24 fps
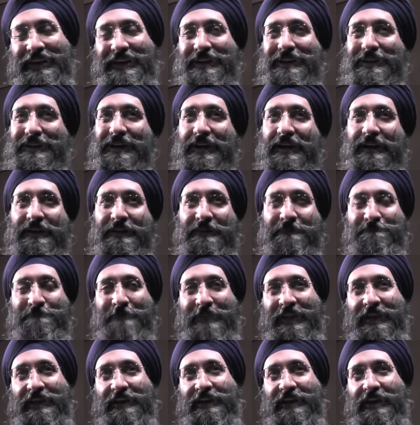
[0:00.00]

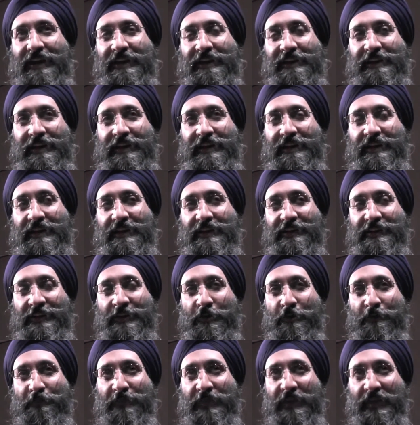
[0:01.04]
Uh, you
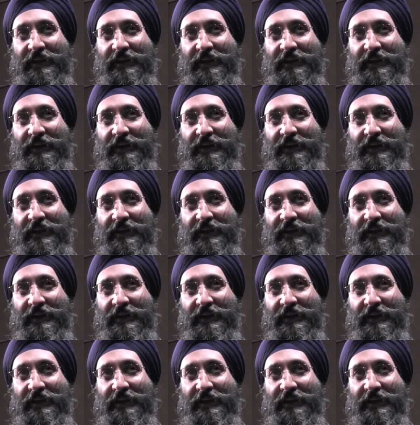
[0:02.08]
know,